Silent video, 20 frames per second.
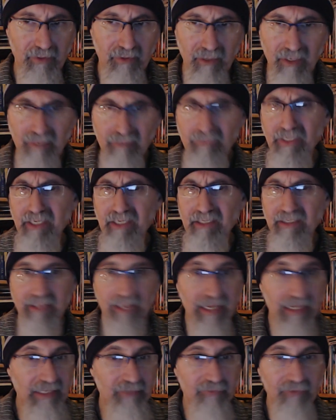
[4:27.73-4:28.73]
i'm like
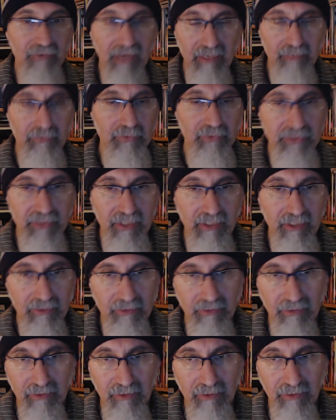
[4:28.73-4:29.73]

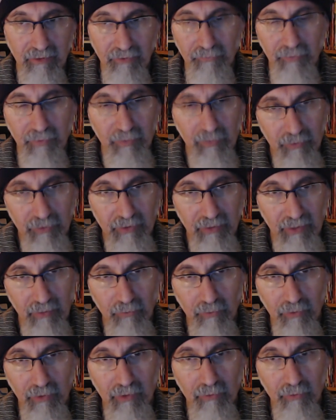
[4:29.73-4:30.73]
95% of people that i
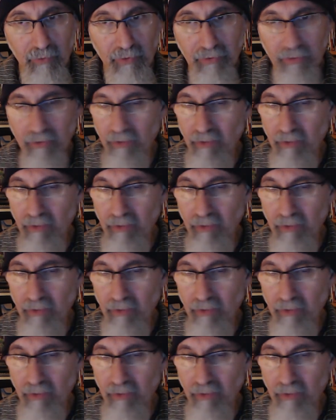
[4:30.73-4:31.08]
work with